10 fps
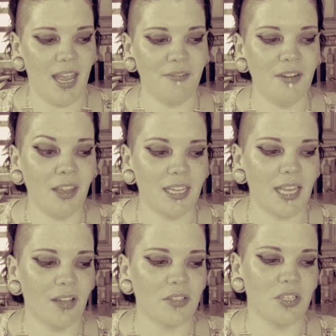nothing
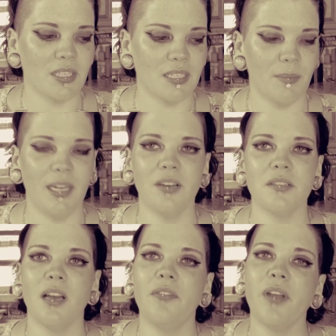else, just to make
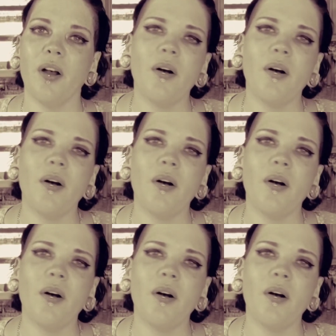yourself go,